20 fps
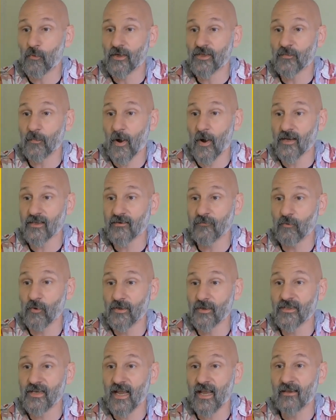One's positive,
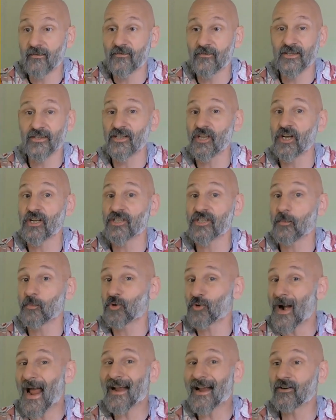one's negative. It's going to
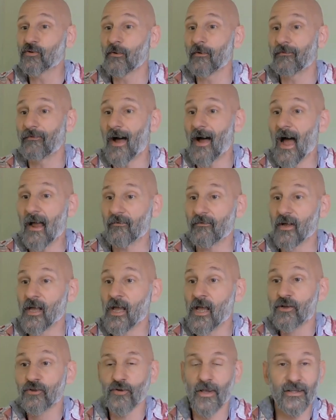subtract to a 5.
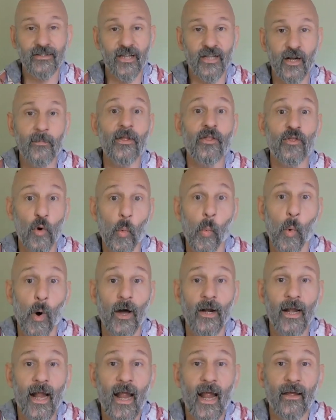So that's going to be the
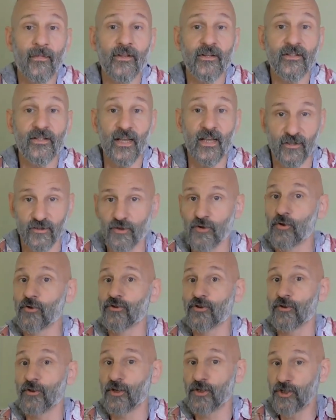1 and the 6. So
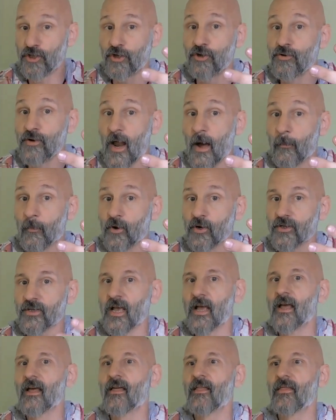those are the two numbers
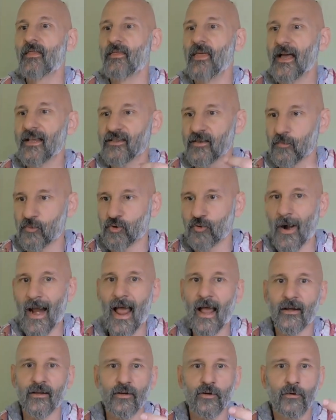that
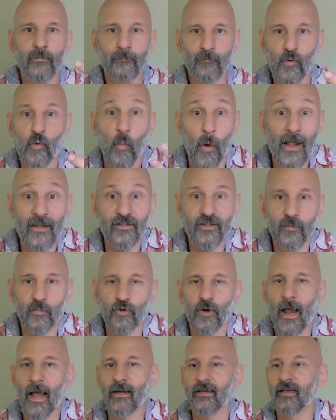subtract when
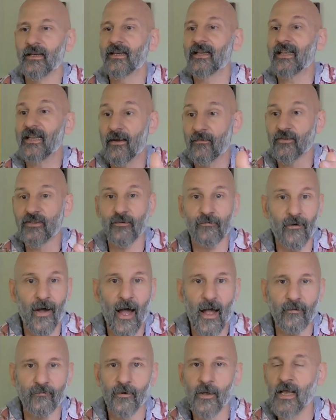subtracted, give us a
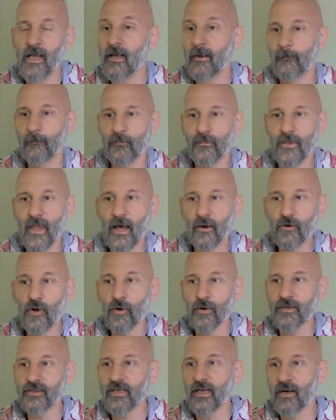5. Now
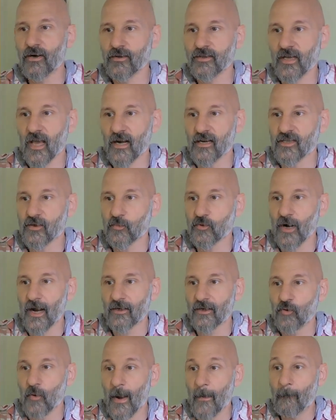notice here, it's got to
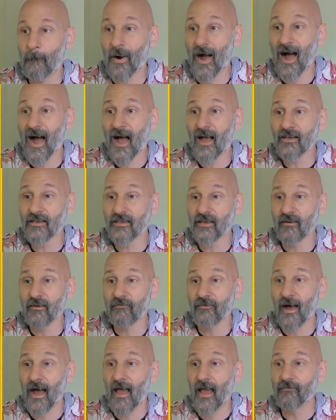subtract to a positive
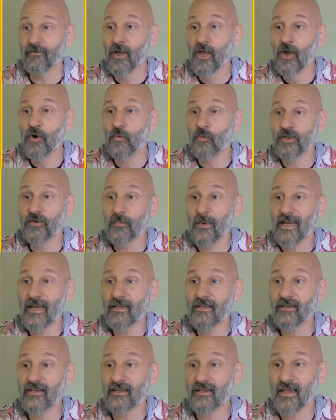5, which
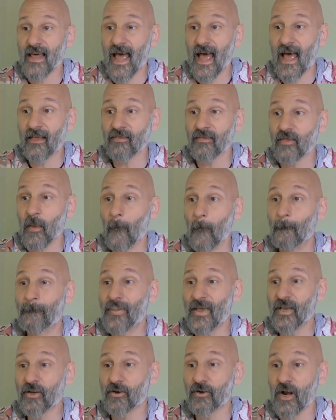means that the
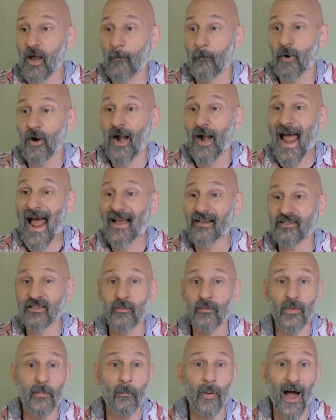bigger number has
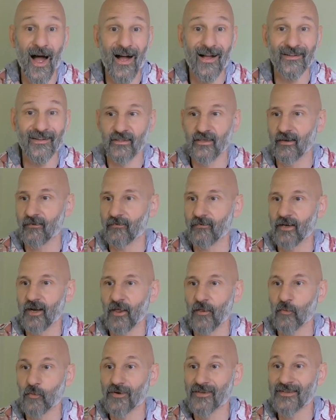to be positive. In
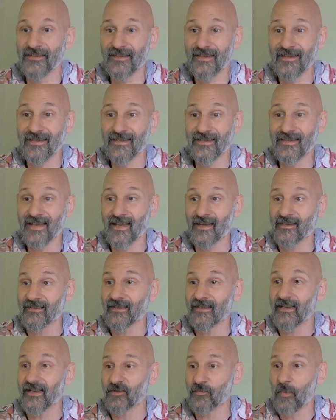other words, the
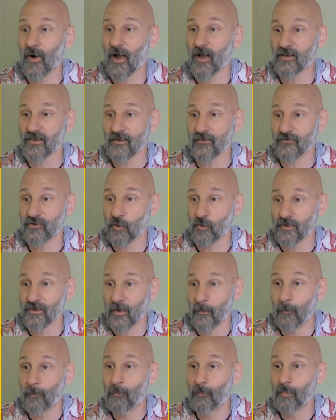6 is positive, so it's
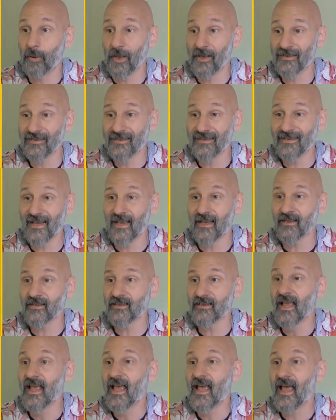a plus
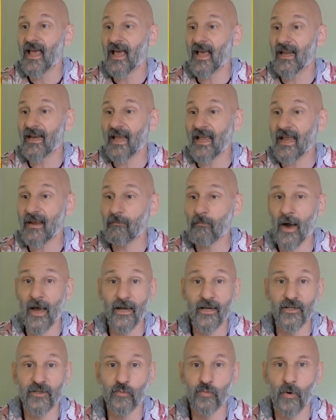6 and a
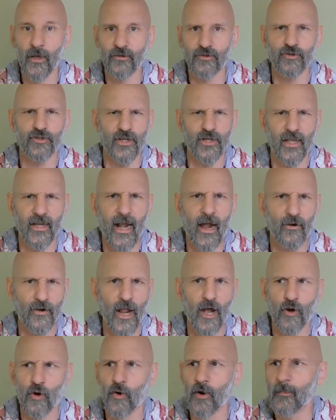minus 1. So check it out.
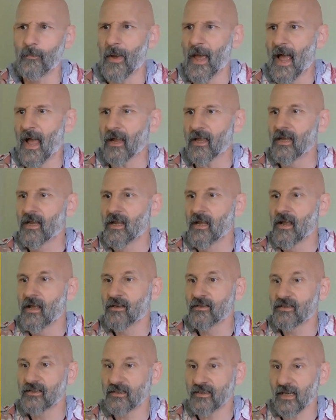Now going back,
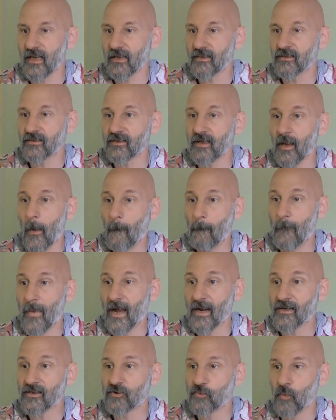6
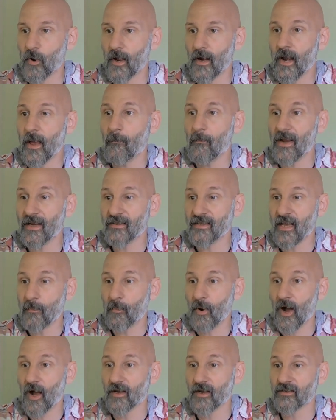minus 1 makes a
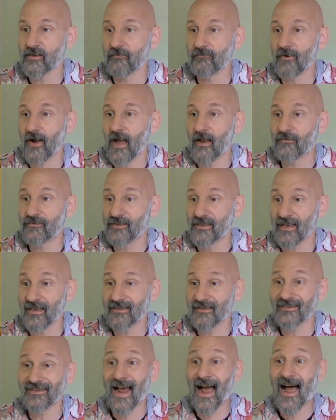positive 5.
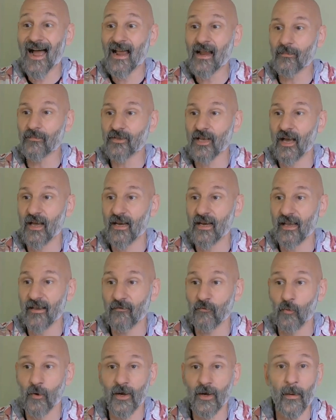6 times a
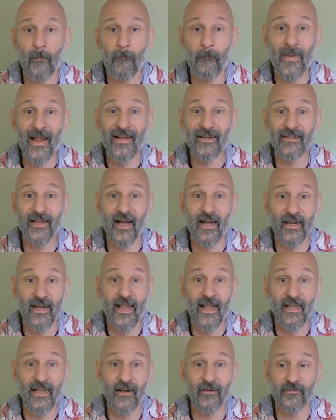negative 1 makes a
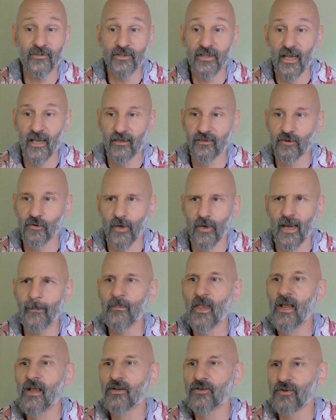negative 6, okay?
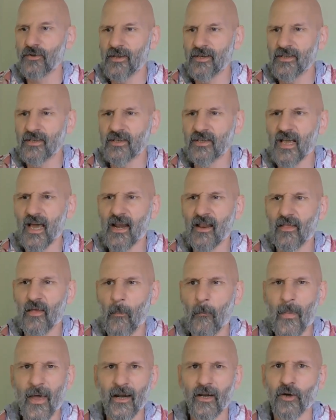So this is kind of
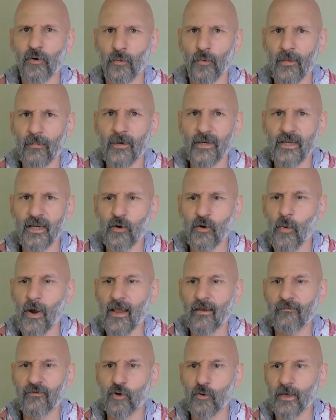the mental arithmetic
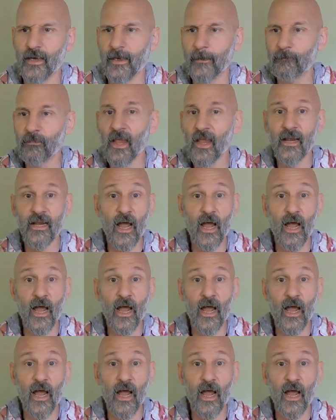way of doing it.